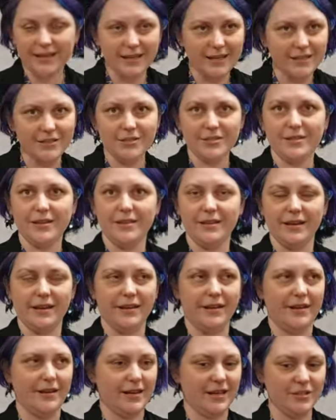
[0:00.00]
the ins-
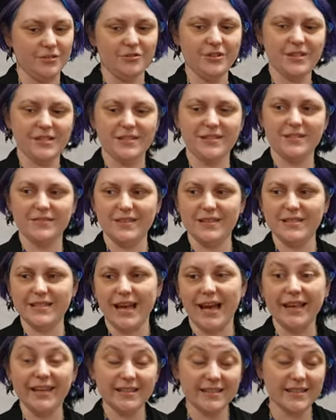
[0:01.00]
the interests of the
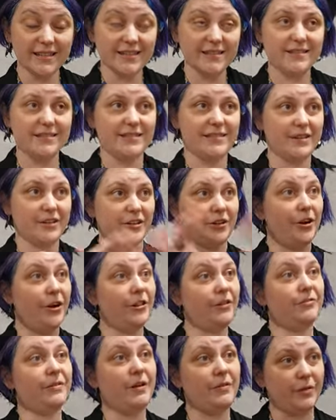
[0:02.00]
scientists that are
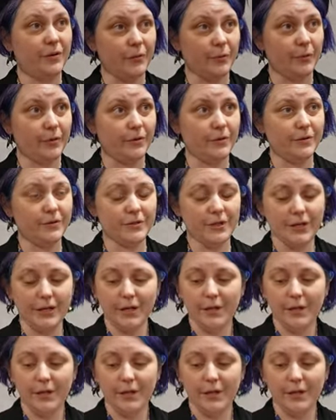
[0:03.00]
all around the world,